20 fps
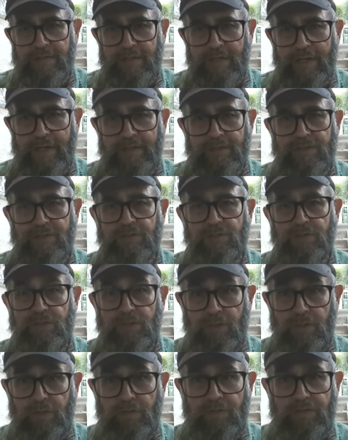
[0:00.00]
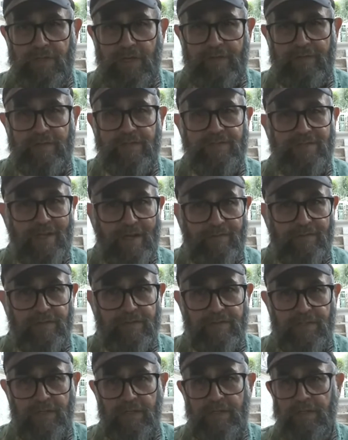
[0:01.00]
against Jews having
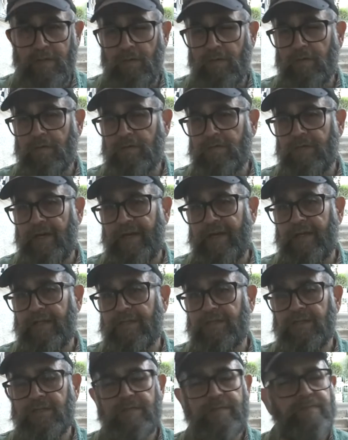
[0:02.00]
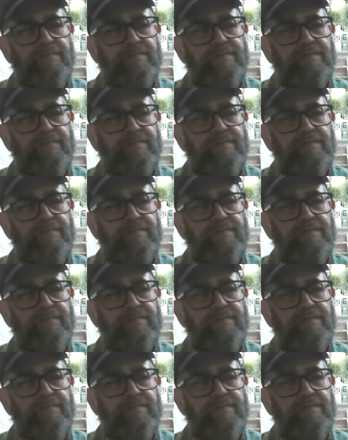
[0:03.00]
sovereignty in their own land.